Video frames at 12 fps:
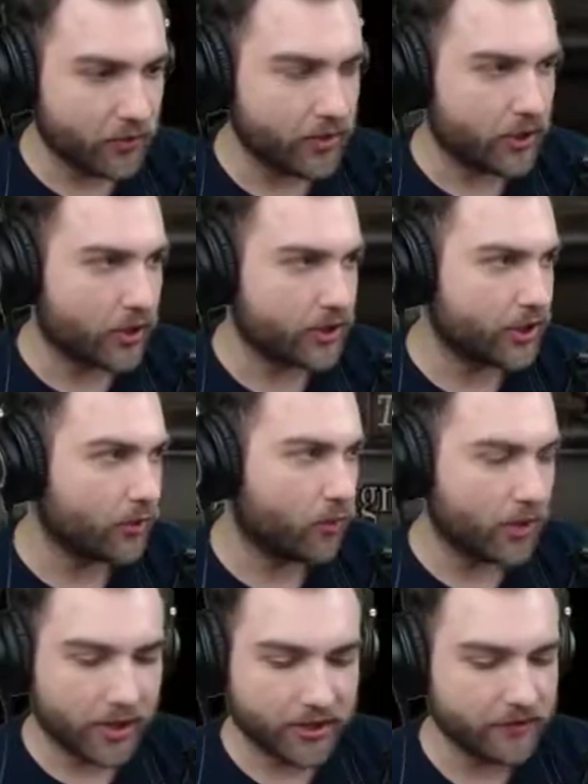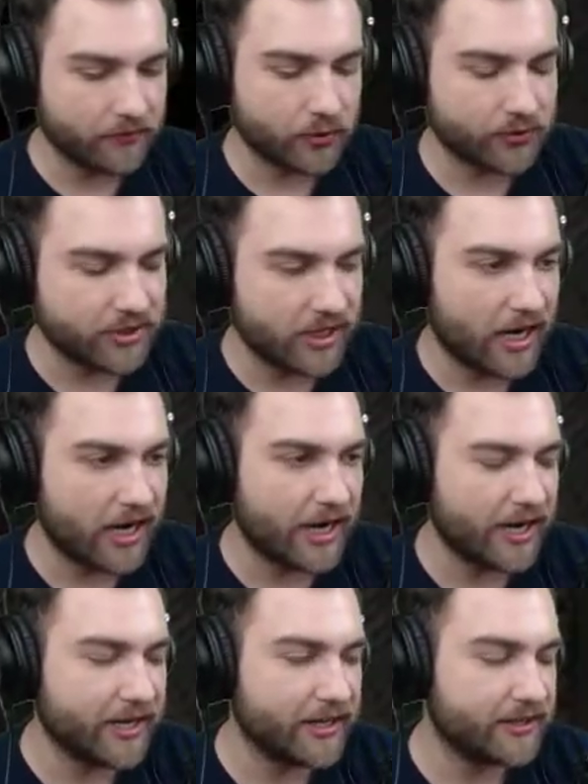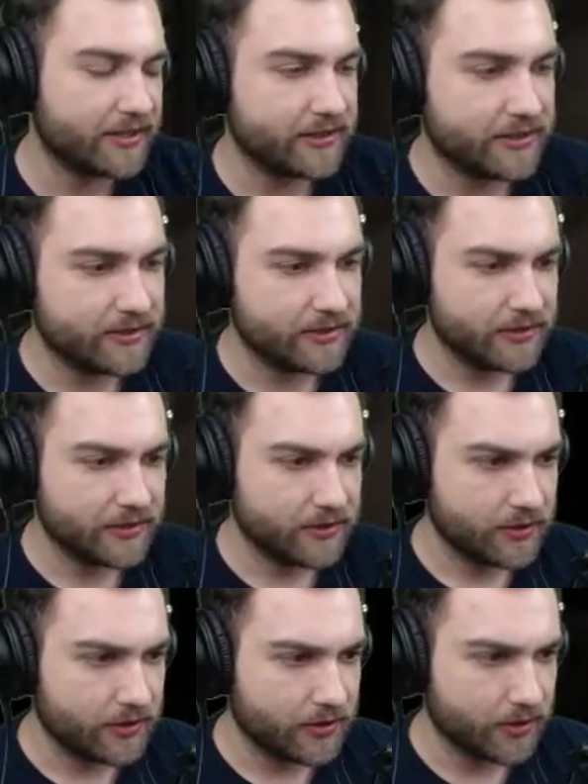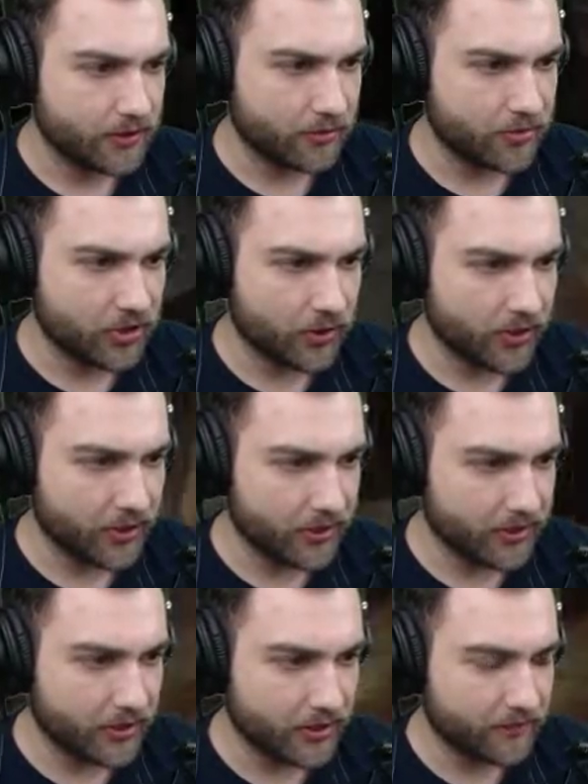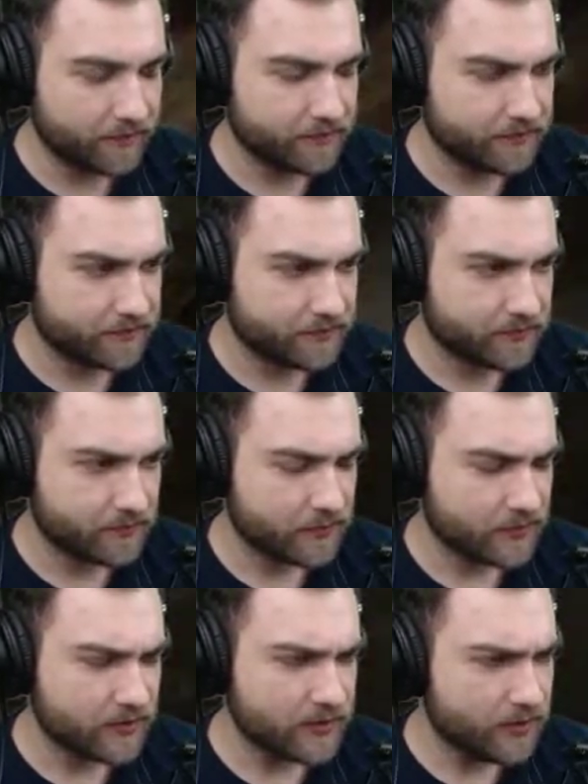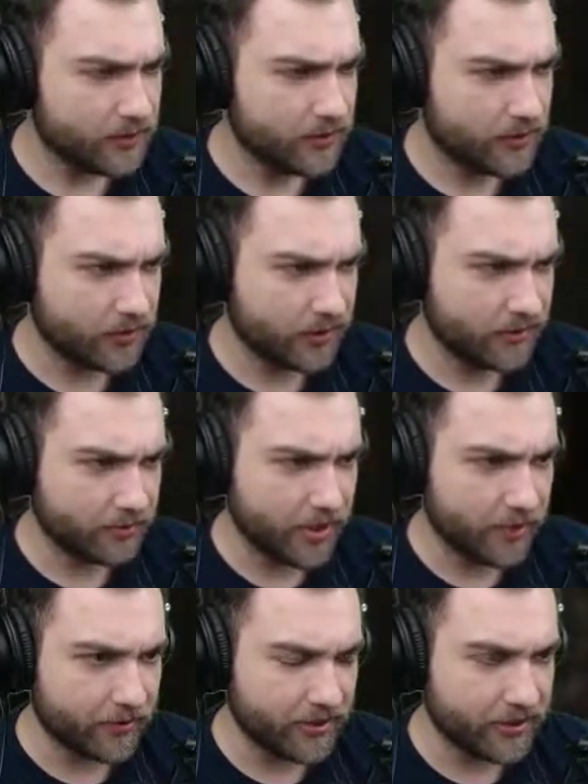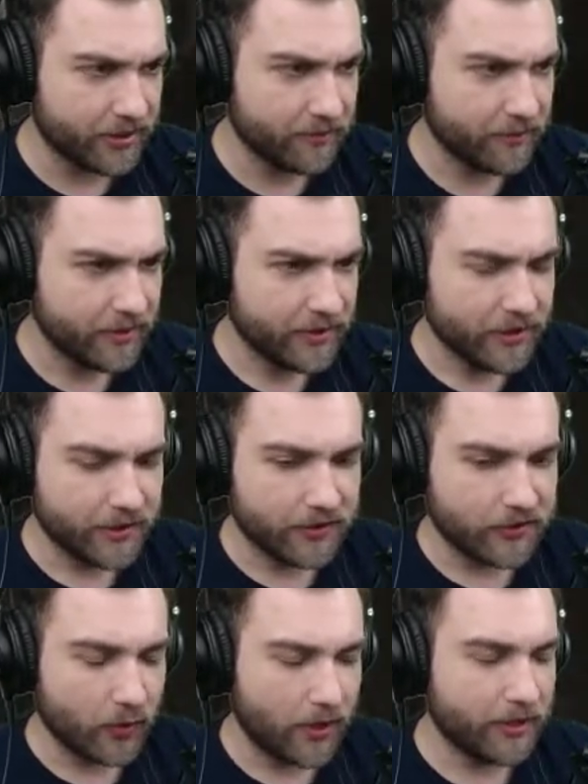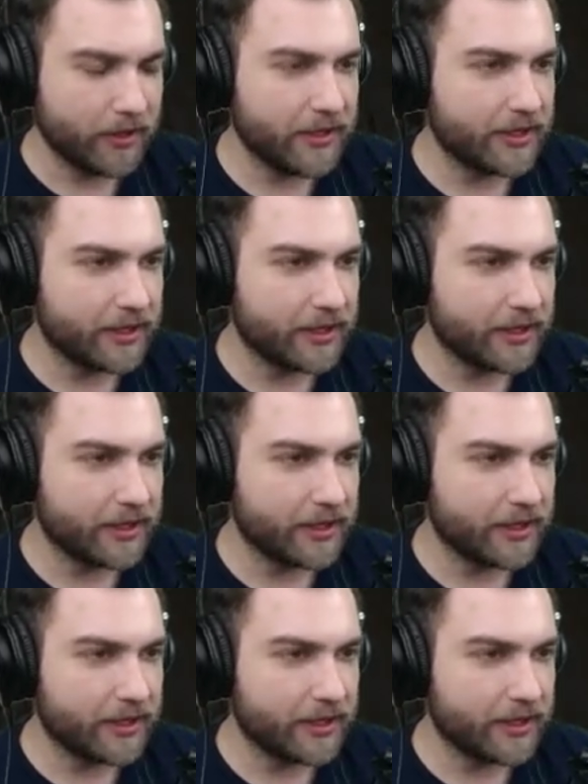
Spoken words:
are going to want our difficulty high. Here, let me go ahead and do this manip right here. So unlike